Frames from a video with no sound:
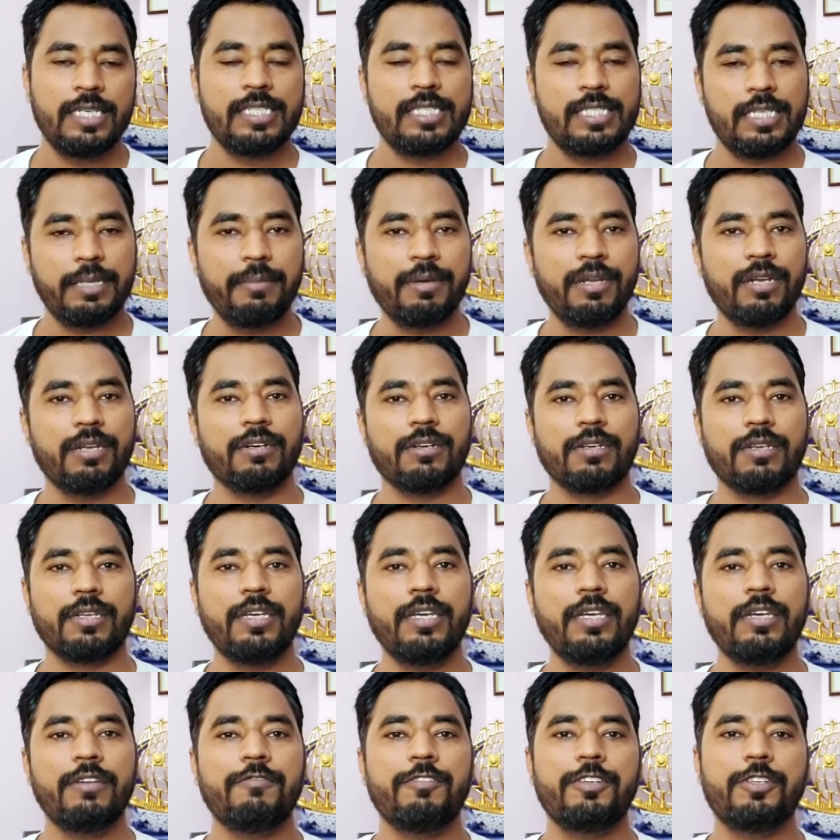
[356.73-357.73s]

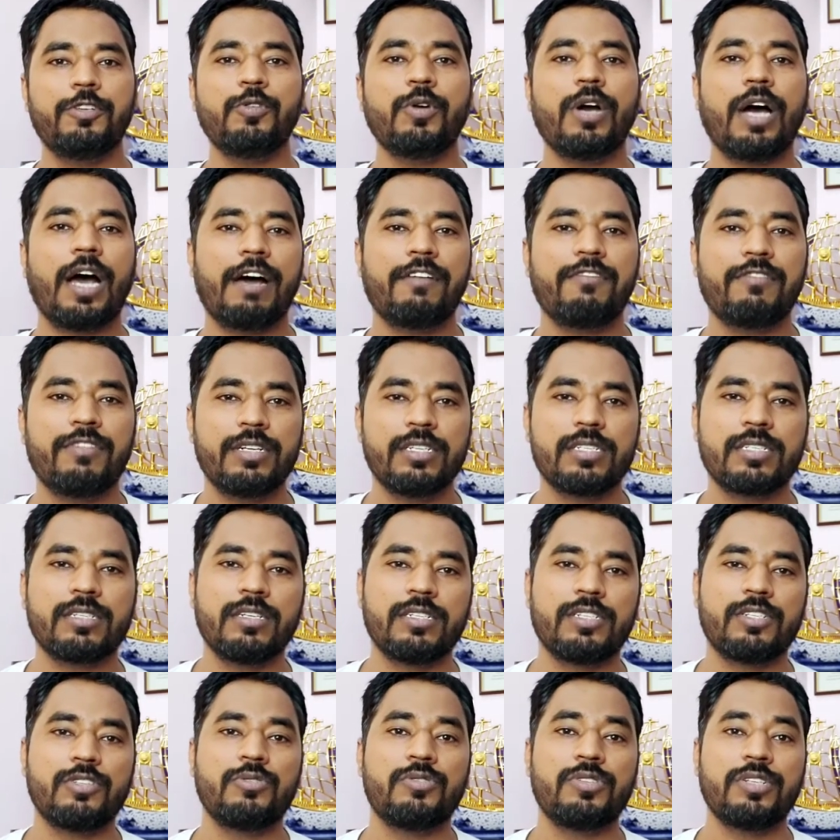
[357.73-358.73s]
Similarly, we do have risk
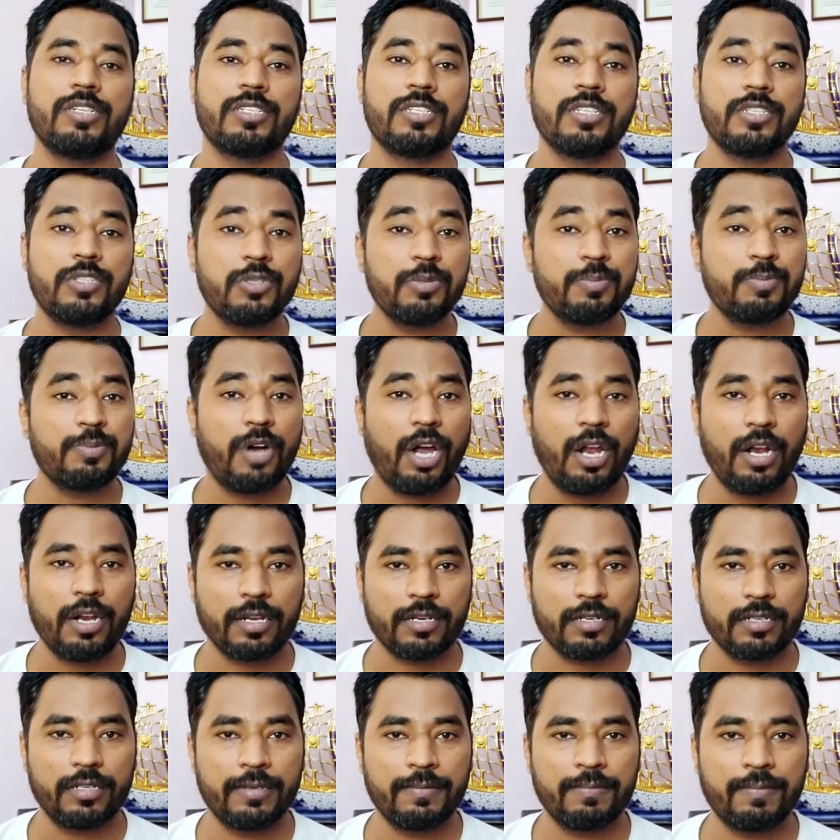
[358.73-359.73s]
associated to
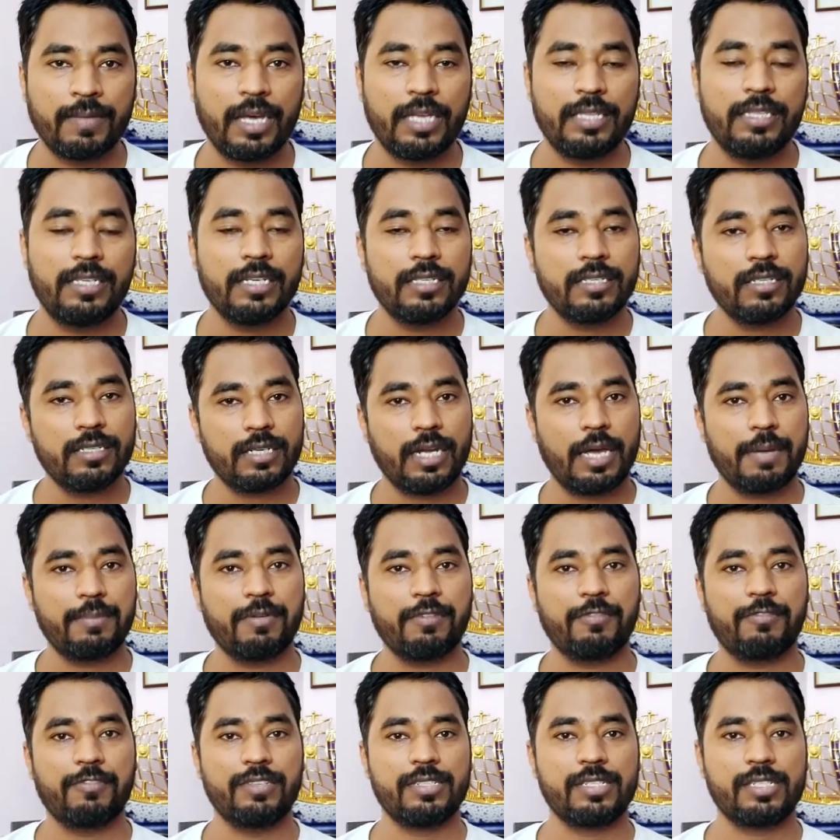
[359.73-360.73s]
product and the other
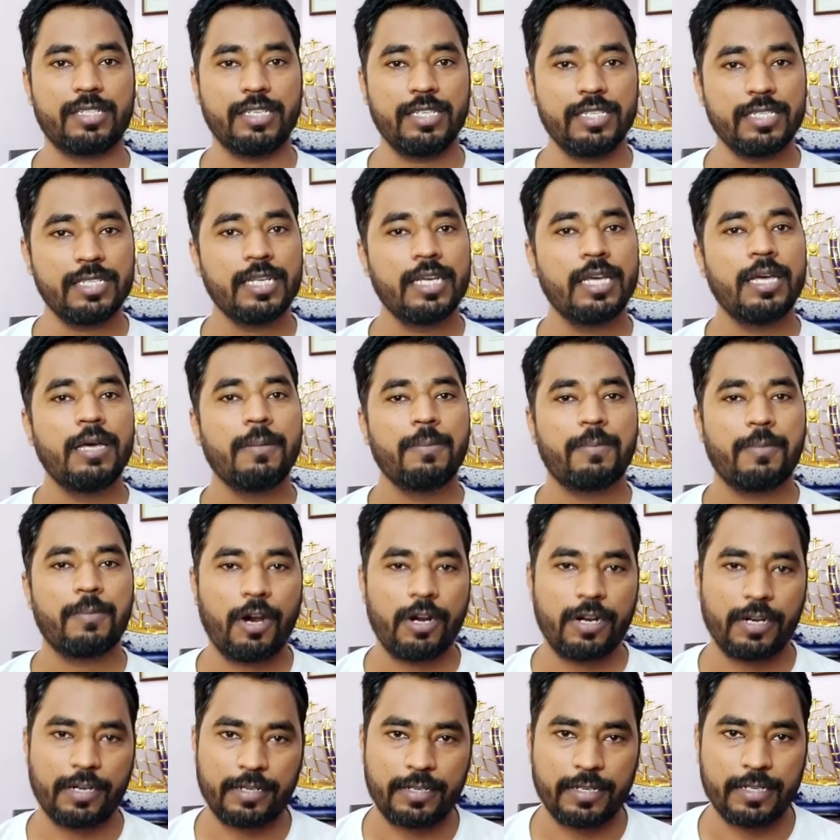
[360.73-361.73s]
type of risk is
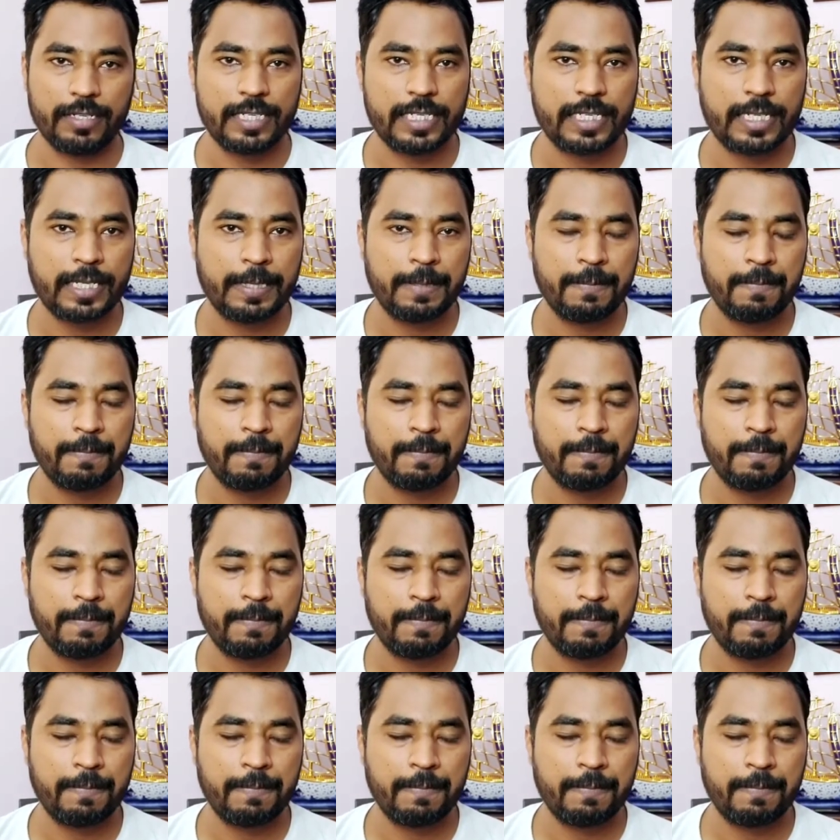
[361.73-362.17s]
product risk.